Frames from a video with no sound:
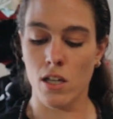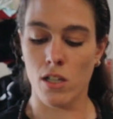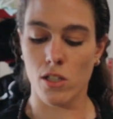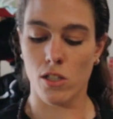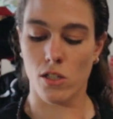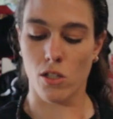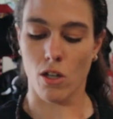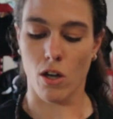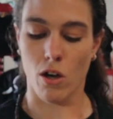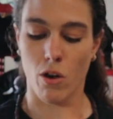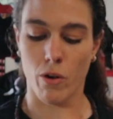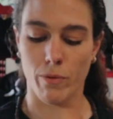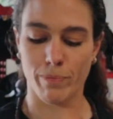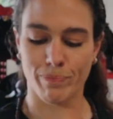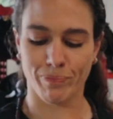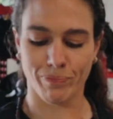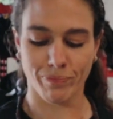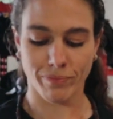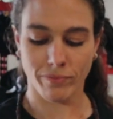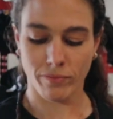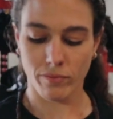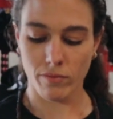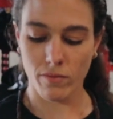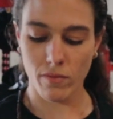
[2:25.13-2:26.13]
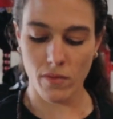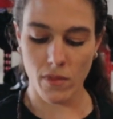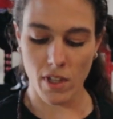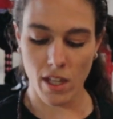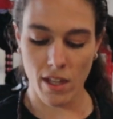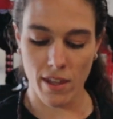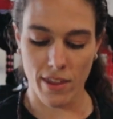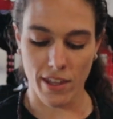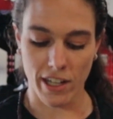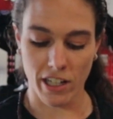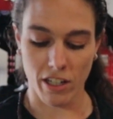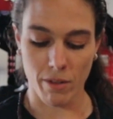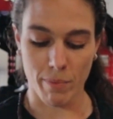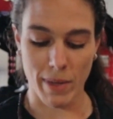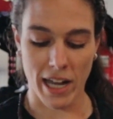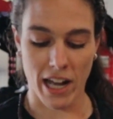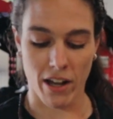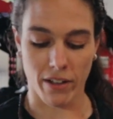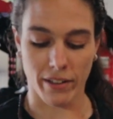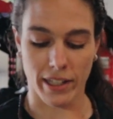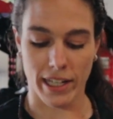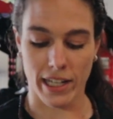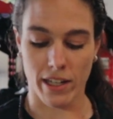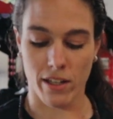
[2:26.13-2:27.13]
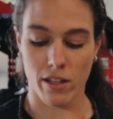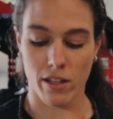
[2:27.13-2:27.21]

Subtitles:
So think about